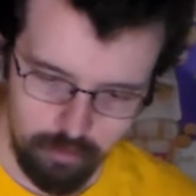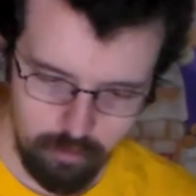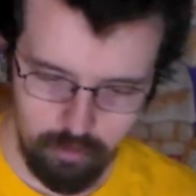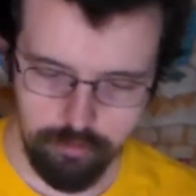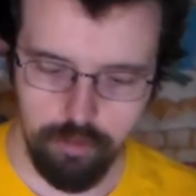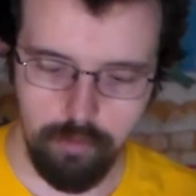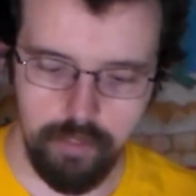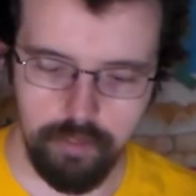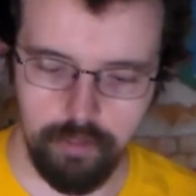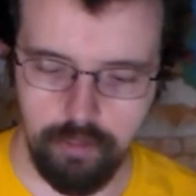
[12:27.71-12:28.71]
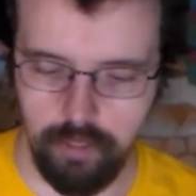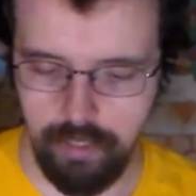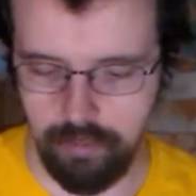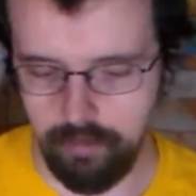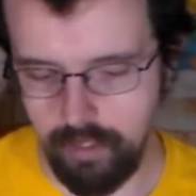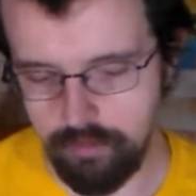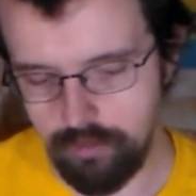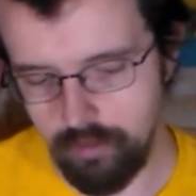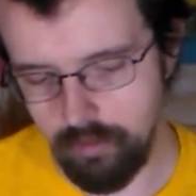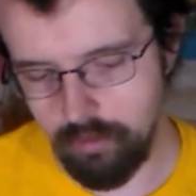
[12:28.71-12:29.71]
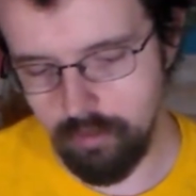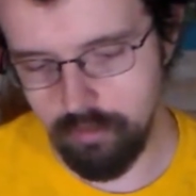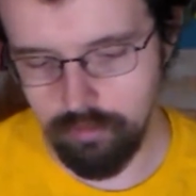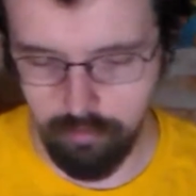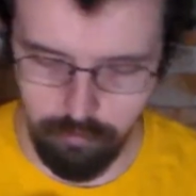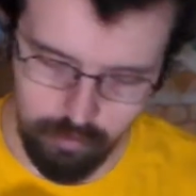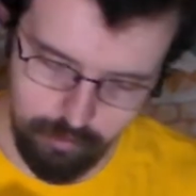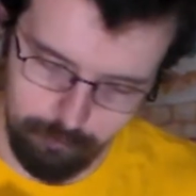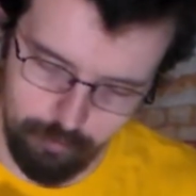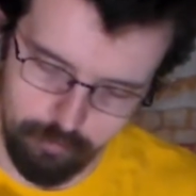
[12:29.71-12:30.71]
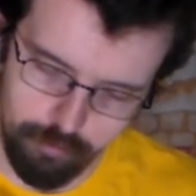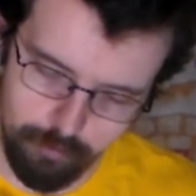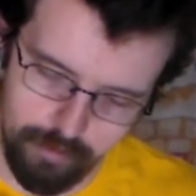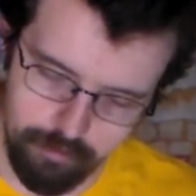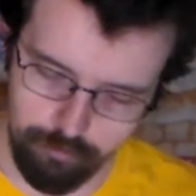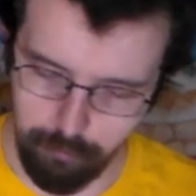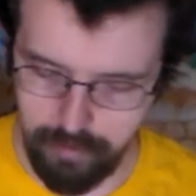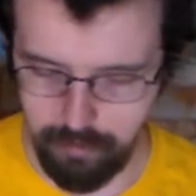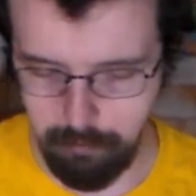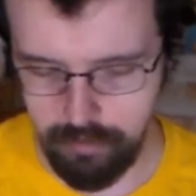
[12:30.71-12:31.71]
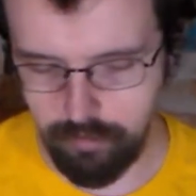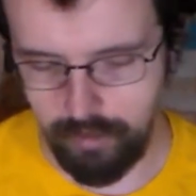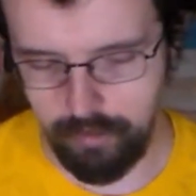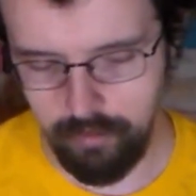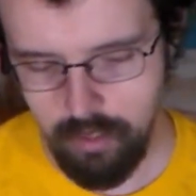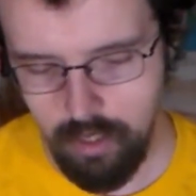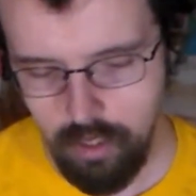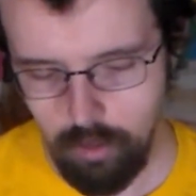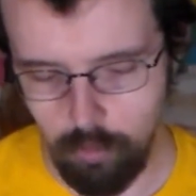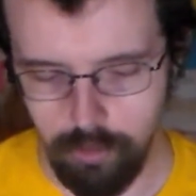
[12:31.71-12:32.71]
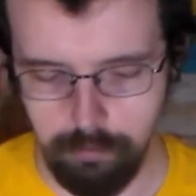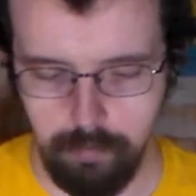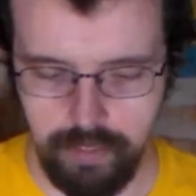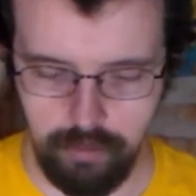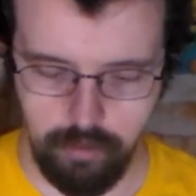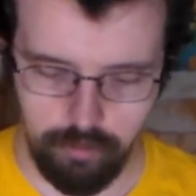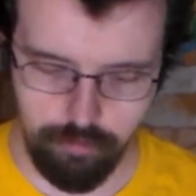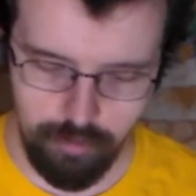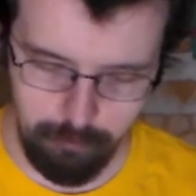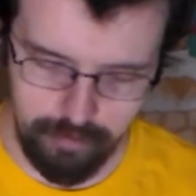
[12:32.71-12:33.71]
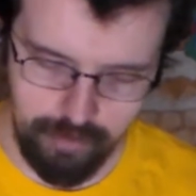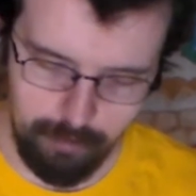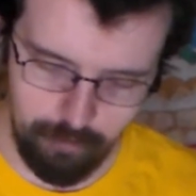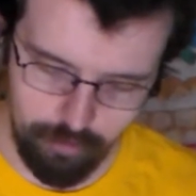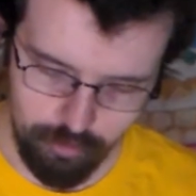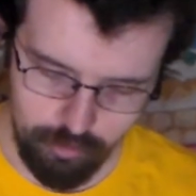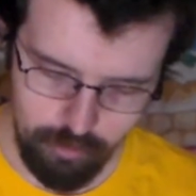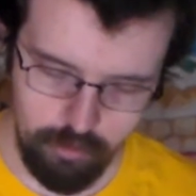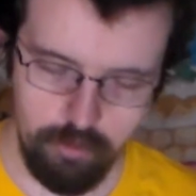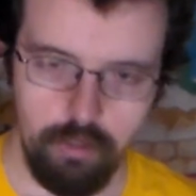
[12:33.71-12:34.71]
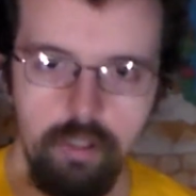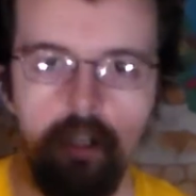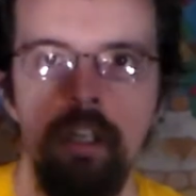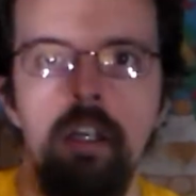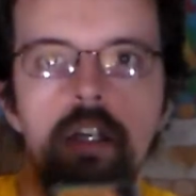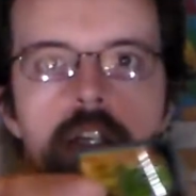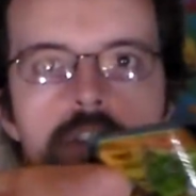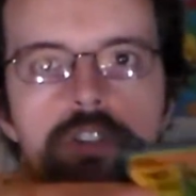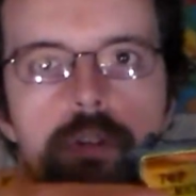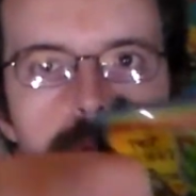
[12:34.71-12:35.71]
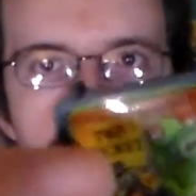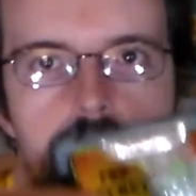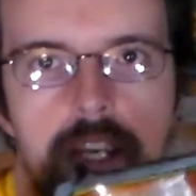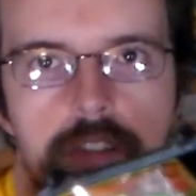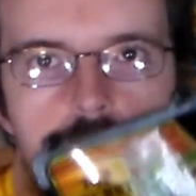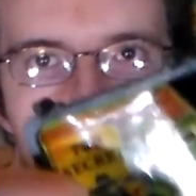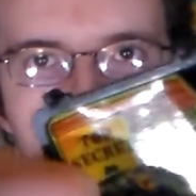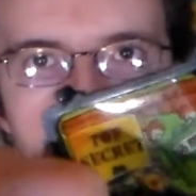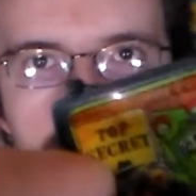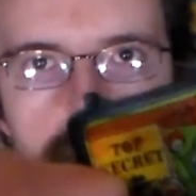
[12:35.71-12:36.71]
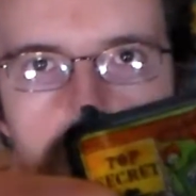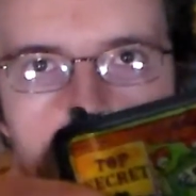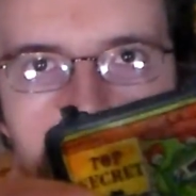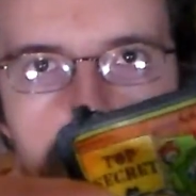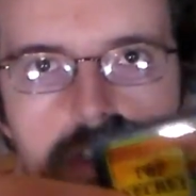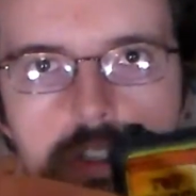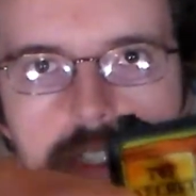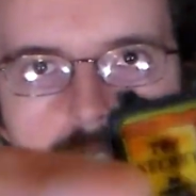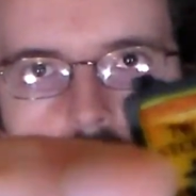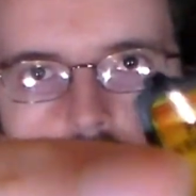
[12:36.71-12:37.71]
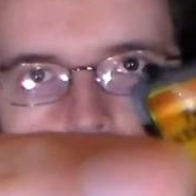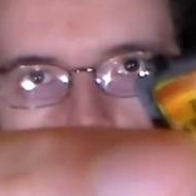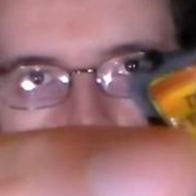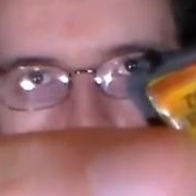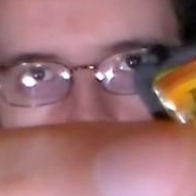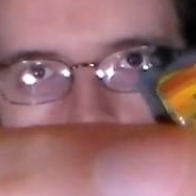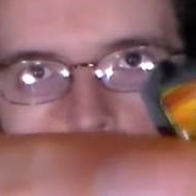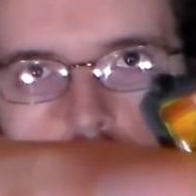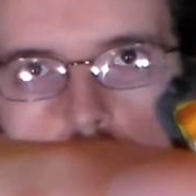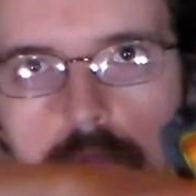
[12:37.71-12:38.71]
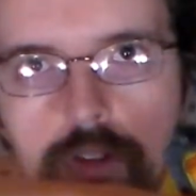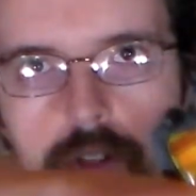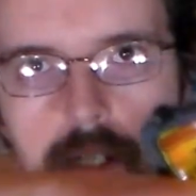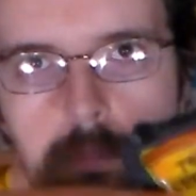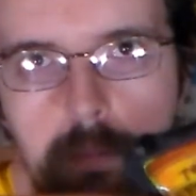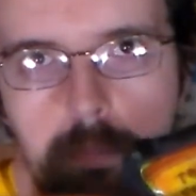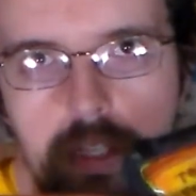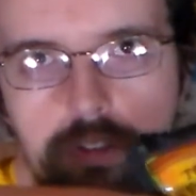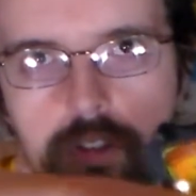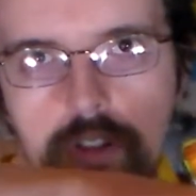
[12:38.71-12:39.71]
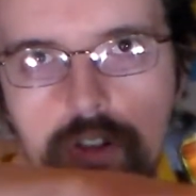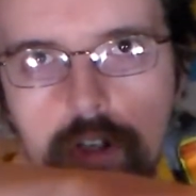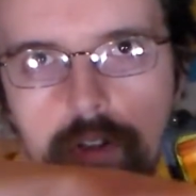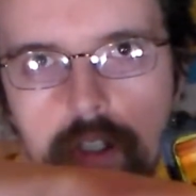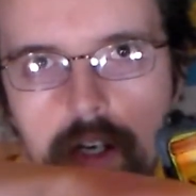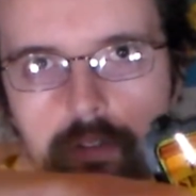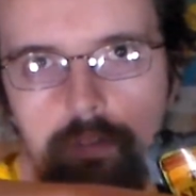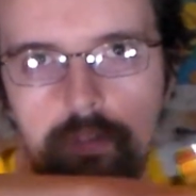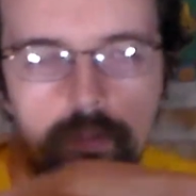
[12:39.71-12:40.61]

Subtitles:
Also, another thing that's notorious for being missing or being extremely damaged is the briefcase came with these little sticker decals in it. I'm trying my best to show that off.